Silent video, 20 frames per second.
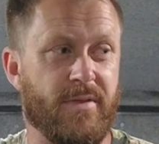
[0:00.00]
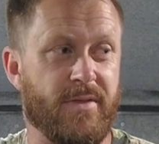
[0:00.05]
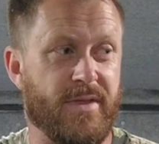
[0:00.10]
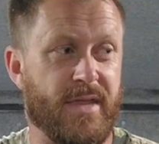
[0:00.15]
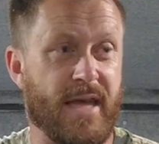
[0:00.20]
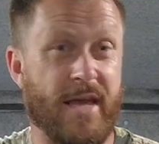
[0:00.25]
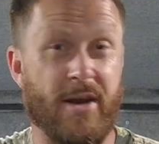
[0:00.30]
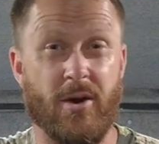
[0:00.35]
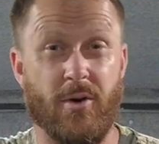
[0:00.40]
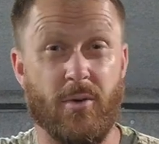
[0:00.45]

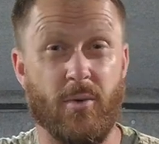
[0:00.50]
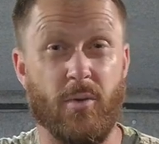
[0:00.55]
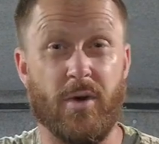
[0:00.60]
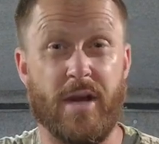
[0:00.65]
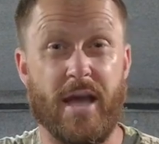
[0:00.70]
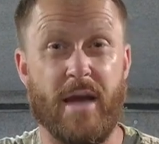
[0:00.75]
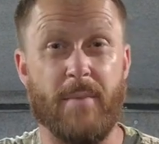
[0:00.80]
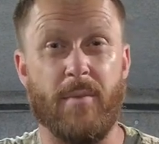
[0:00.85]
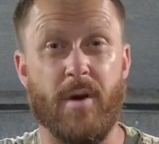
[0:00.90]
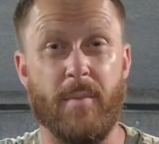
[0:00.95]
then I'll
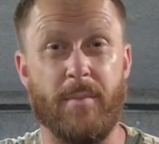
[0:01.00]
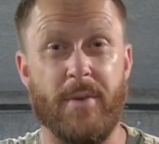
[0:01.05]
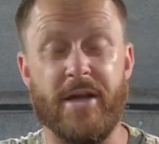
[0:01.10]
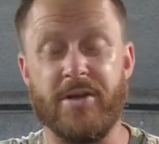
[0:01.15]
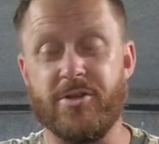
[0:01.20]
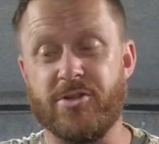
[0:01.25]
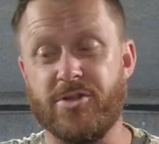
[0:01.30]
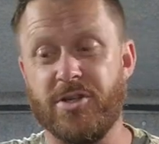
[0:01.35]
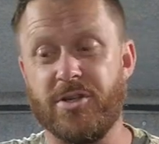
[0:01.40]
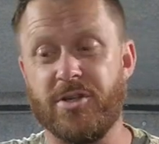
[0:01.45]
get my
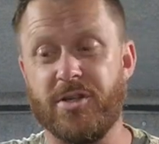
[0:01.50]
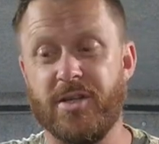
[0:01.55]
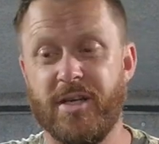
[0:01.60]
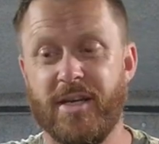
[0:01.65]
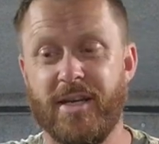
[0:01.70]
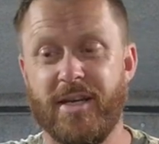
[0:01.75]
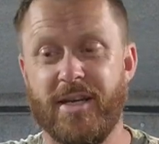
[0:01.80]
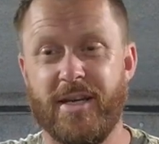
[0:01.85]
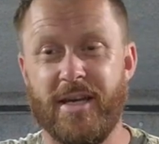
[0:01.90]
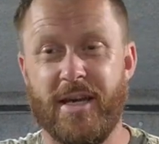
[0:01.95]
pension.
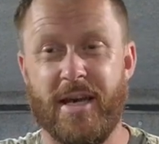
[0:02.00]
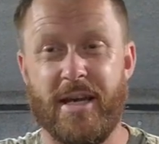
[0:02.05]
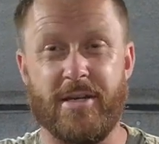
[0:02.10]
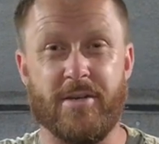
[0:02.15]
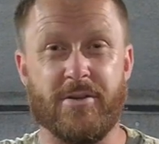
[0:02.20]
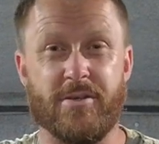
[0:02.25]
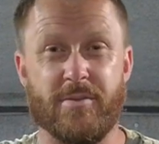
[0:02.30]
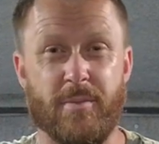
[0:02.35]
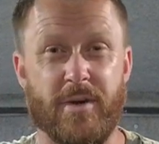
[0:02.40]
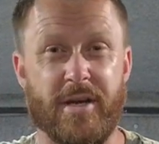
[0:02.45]
It
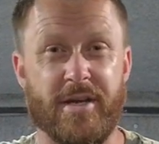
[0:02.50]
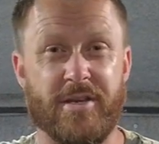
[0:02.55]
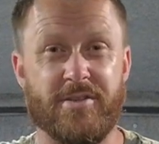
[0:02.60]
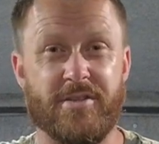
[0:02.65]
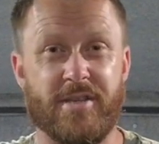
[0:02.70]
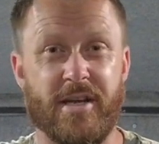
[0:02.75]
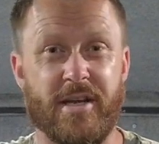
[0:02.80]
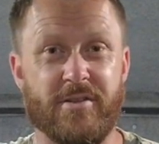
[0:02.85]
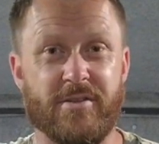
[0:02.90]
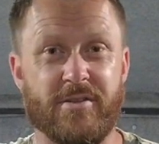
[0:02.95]
doesn't make
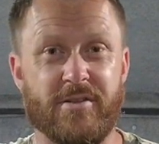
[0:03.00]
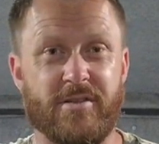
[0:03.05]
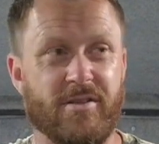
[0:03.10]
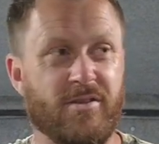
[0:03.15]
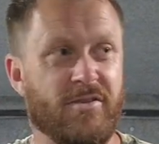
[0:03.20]
sense,